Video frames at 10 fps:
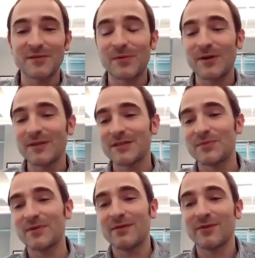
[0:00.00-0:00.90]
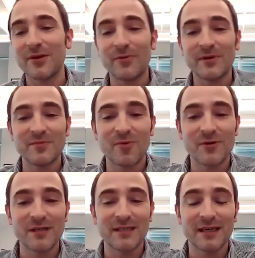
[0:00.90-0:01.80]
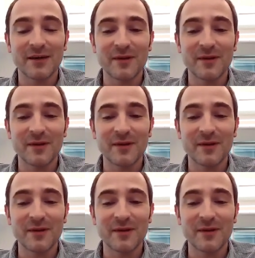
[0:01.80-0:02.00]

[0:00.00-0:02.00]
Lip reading: as well as this one, that will go into more detail,